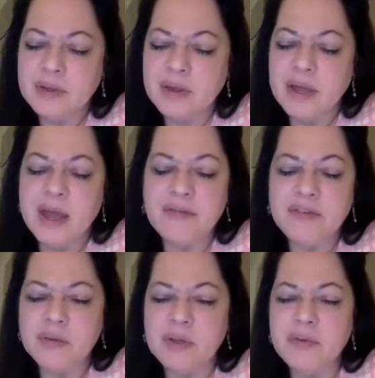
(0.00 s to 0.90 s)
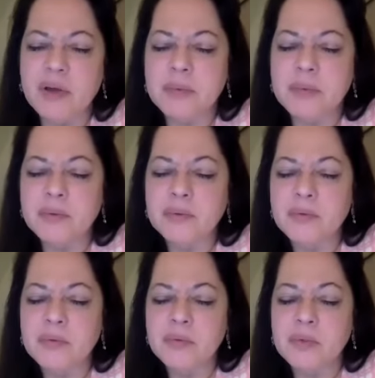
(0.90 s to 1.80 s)
I have to give up
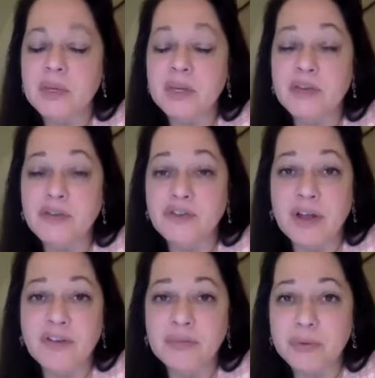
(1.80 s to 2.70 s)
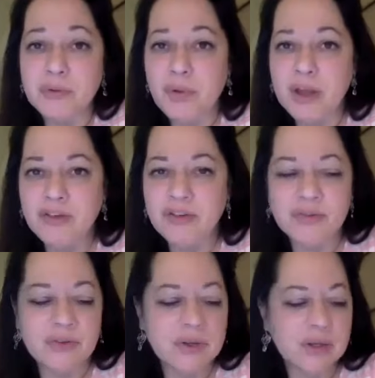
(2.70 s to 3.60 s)
the need to judge and be
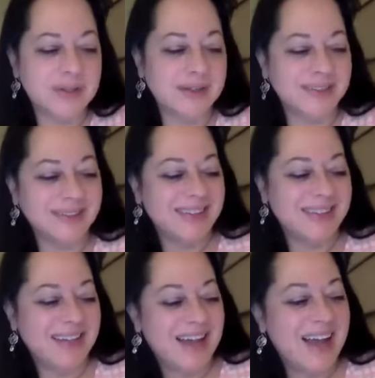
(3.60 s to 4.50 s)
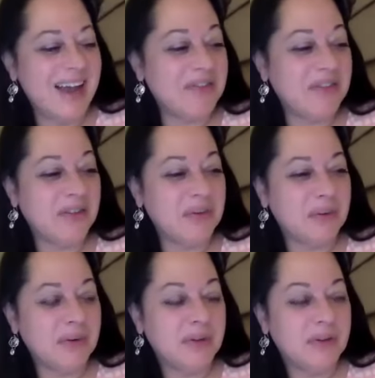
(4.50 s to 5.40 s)
righteous. I have
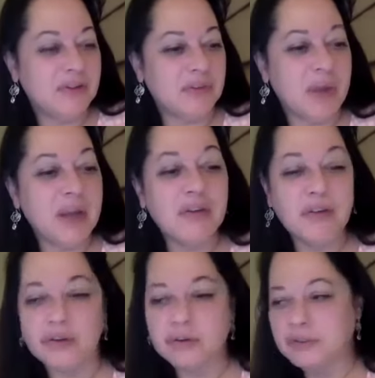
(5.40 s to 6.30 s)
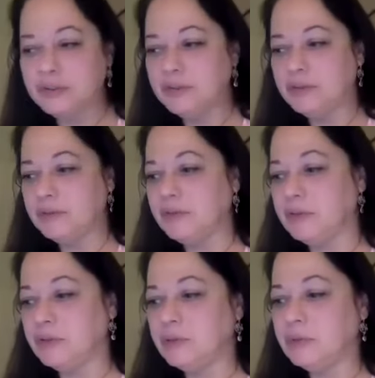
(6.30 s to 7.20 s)
to surrender
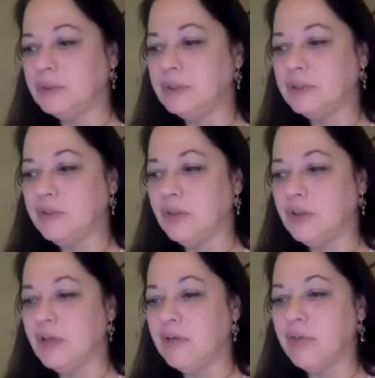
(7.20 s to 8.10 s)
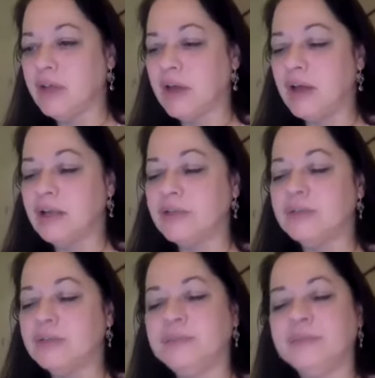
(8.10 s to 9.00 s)
to the love that God is.